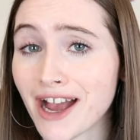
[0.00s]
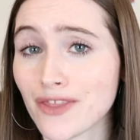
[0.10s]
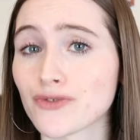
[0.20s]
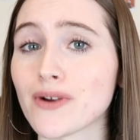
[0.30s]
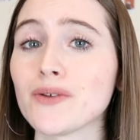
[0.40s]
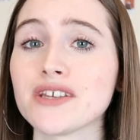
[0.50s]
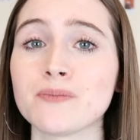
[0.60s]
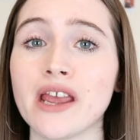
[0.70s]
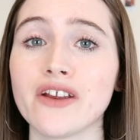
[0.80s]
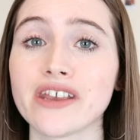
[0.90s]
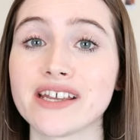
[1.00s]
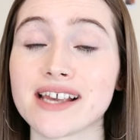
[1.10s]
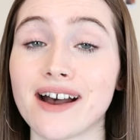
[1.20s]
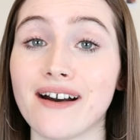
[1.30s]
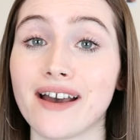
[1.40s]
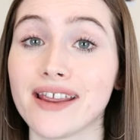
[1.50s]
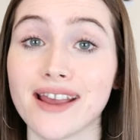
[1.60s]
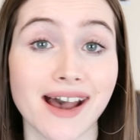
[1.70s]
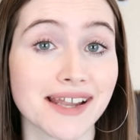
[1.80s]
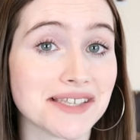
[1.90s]
And throughout this period,
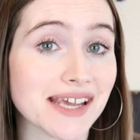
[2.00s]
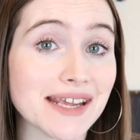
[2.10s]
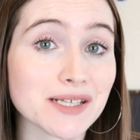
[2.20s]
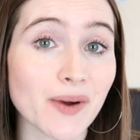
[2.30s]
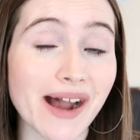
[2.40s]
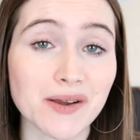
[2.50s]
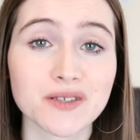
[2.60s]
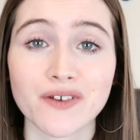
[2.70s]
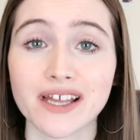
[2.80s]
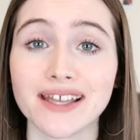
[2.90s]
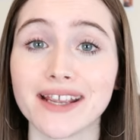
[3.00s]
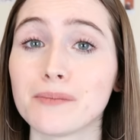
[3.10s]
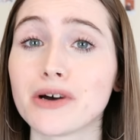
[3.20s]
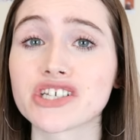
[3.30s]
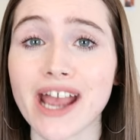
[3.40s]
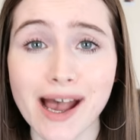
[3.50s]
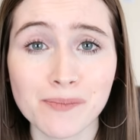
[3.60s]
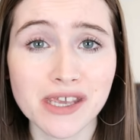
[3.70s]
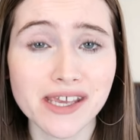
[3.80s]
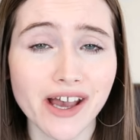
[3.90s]
I had days where I was feeling much
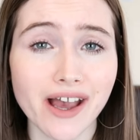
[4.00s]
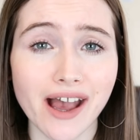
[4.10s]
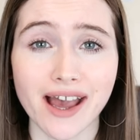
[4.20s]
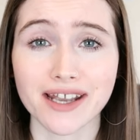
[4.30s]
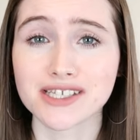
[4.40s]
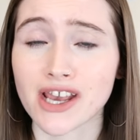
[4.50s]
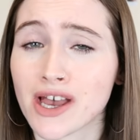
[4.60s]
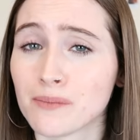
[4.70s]
happier and